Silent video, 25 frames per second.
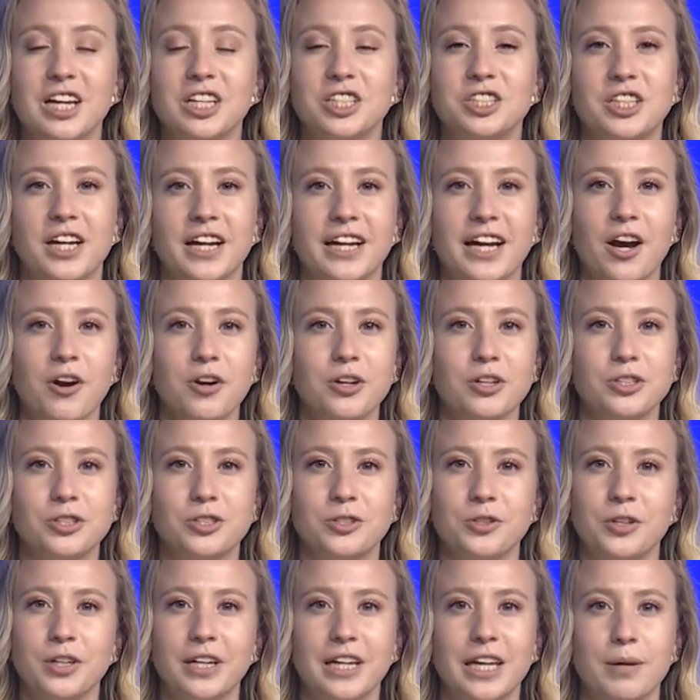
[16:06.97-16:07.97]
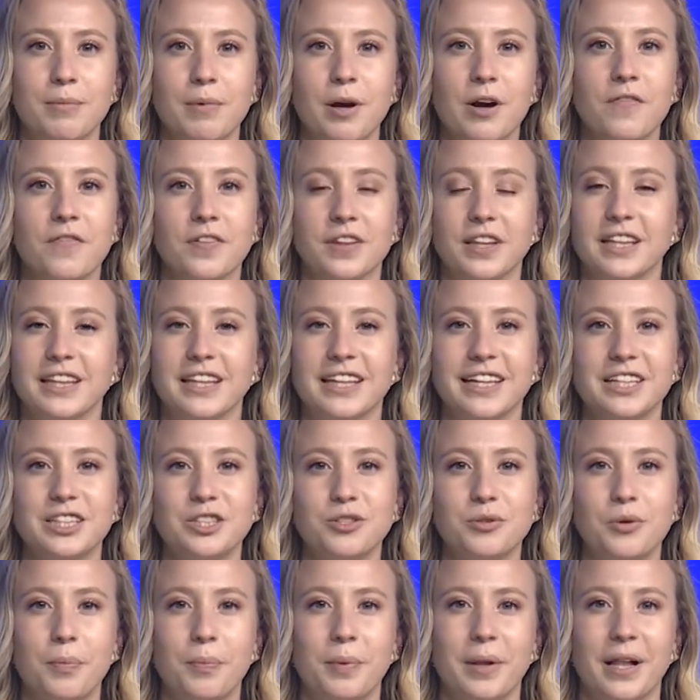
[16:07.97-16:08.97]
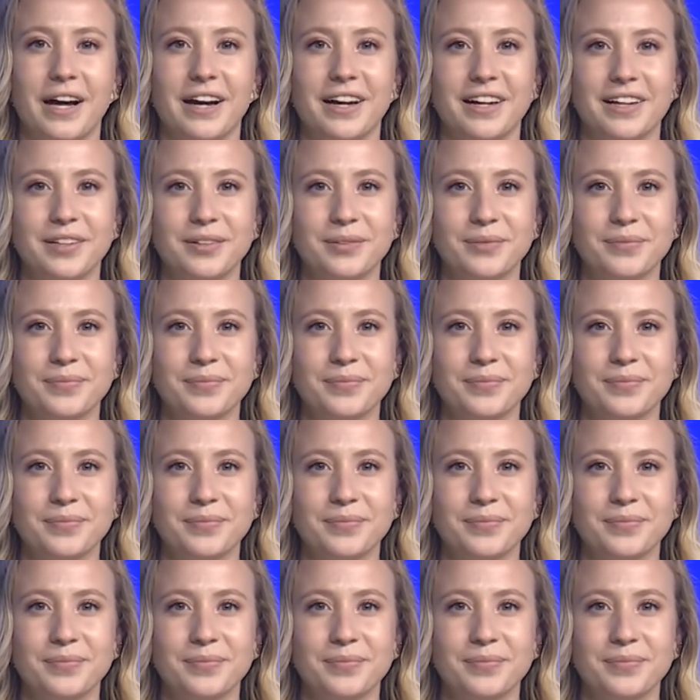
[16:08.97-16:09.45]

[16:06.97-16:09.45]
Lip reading: Check out your student email for the link to apply.